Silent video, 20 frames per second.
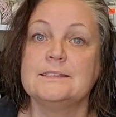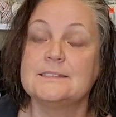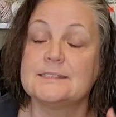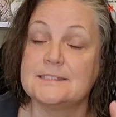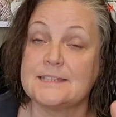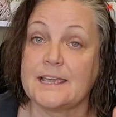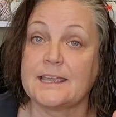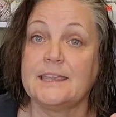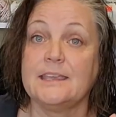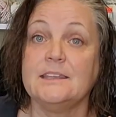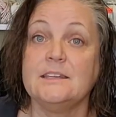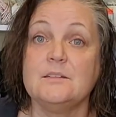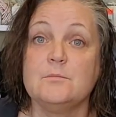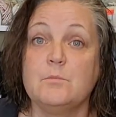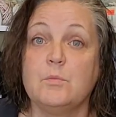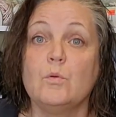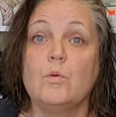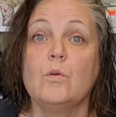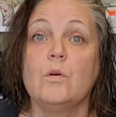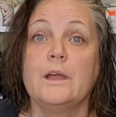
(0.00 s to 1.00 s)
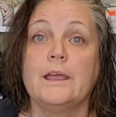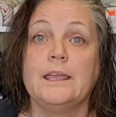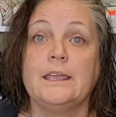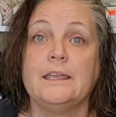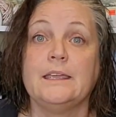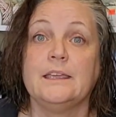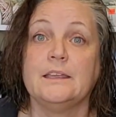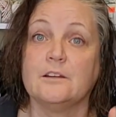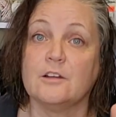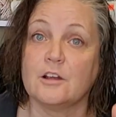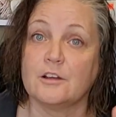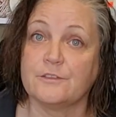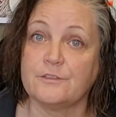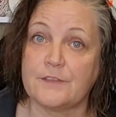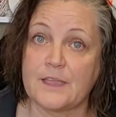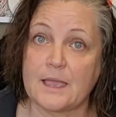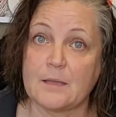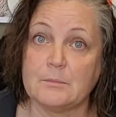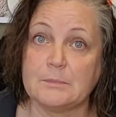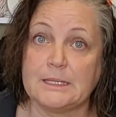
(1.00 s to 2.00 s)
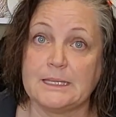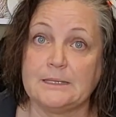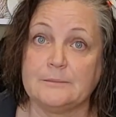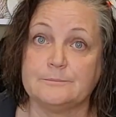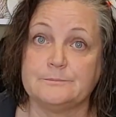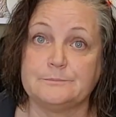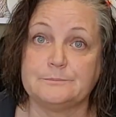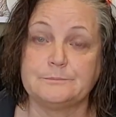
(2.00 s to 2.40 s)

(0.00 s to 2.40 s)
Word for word: second boy in our family.